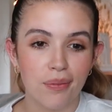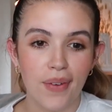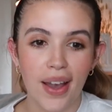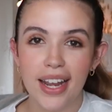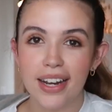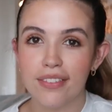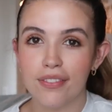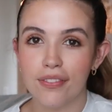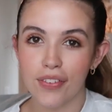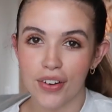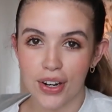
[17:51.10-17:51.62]

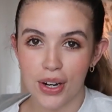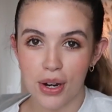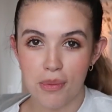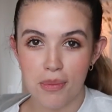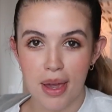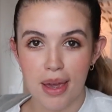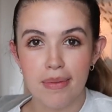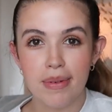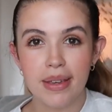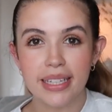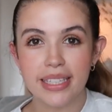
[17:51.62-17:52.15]
waiting for your
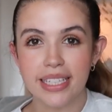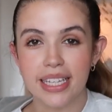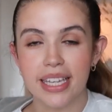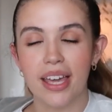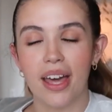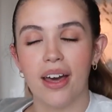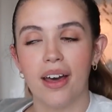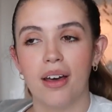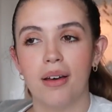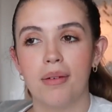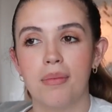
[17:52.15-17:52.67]
baby to
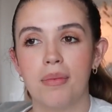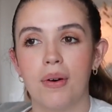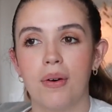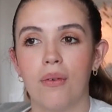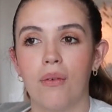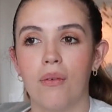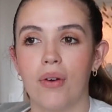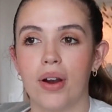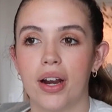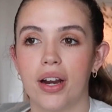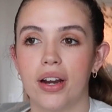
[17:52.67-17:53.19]
come,
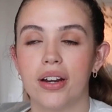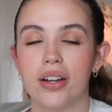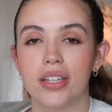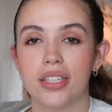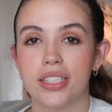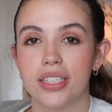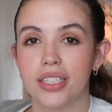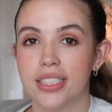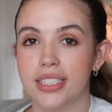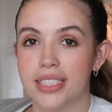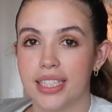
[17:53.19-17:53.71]
or
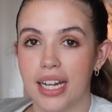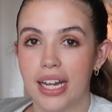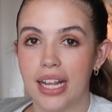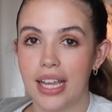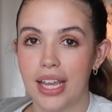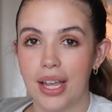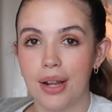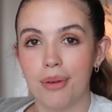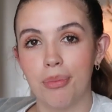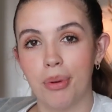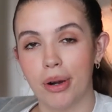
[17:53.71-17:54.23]
you're
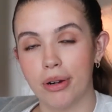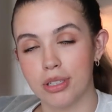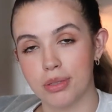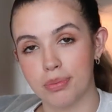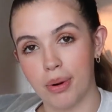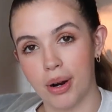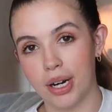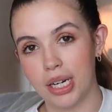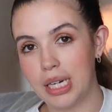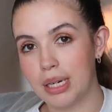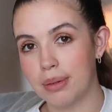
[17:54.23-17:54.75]
sitting in
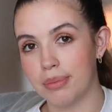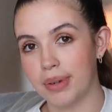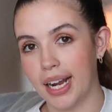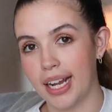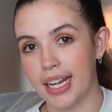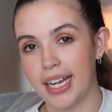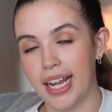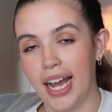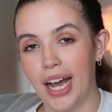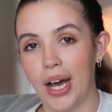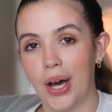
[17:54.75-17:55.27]
postpartum
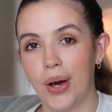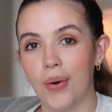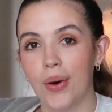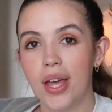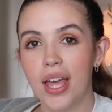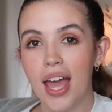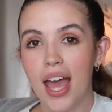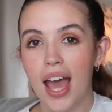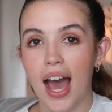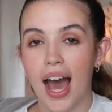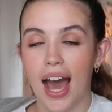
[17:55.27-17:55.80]
right now.
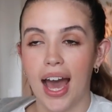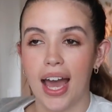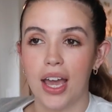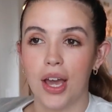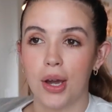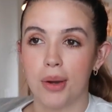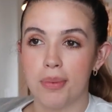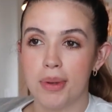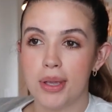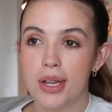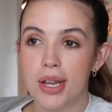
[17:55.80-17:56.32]
I
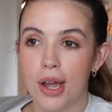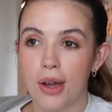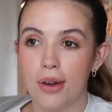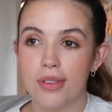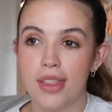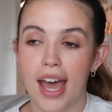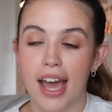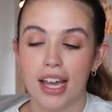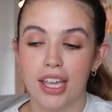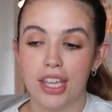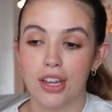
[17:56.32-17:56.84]
hope you know
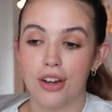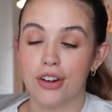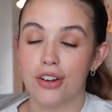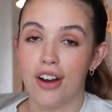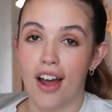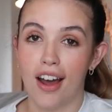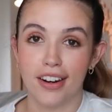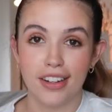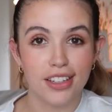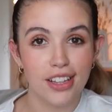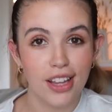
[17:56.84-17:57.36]
that you're
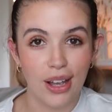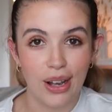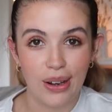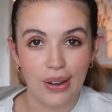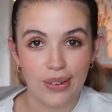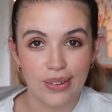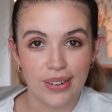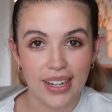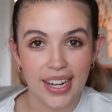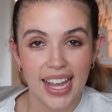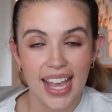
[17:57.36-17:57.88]
not
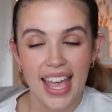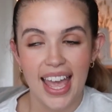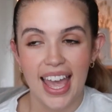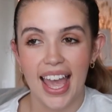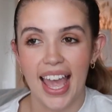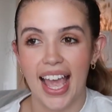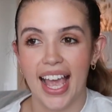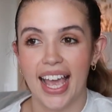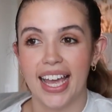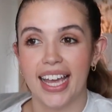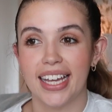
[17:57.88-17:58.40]
alone
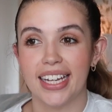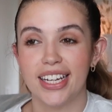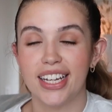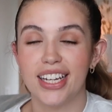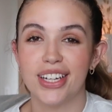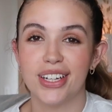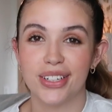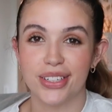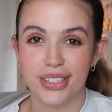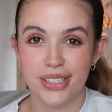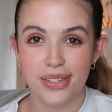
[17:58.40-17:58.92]
and
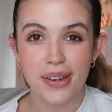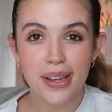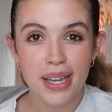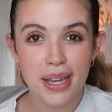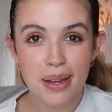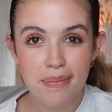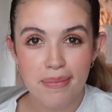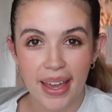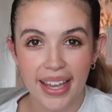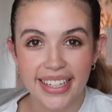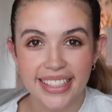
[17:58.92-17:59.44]
you're
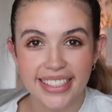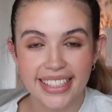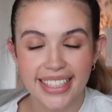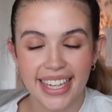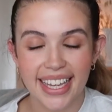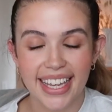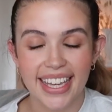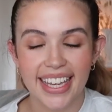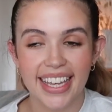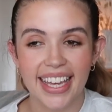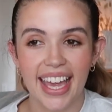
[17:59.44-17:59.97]
doing
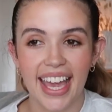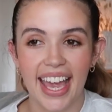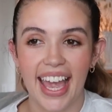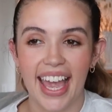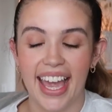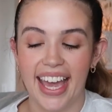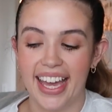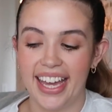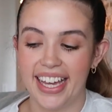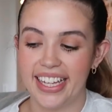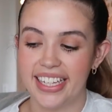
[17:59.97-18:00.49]
amazing
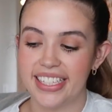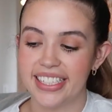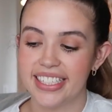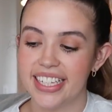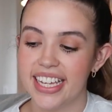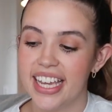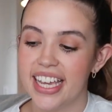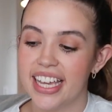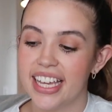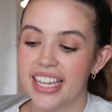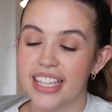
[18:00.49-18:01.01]
and
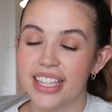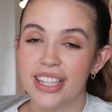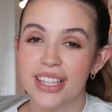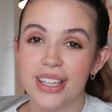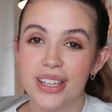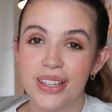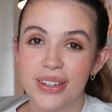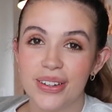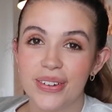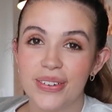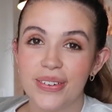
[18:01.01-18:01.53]

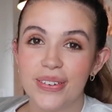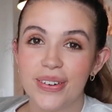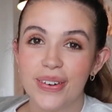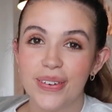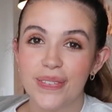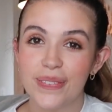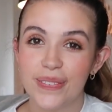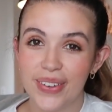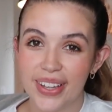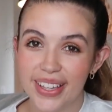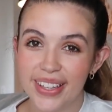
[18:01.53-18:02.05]
you
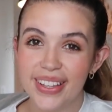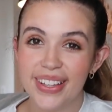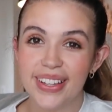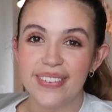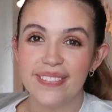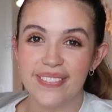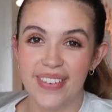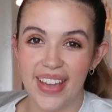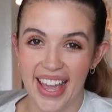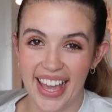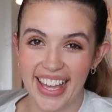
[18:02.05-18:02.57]
will
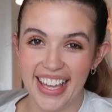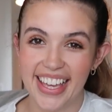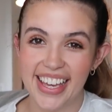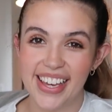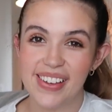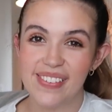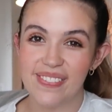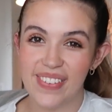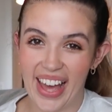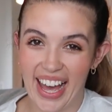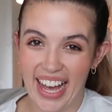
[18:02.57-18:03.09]
make
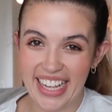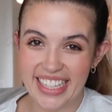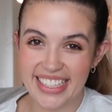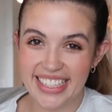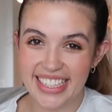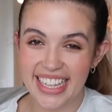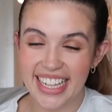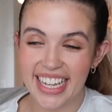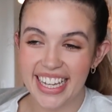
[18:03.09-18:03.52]
it past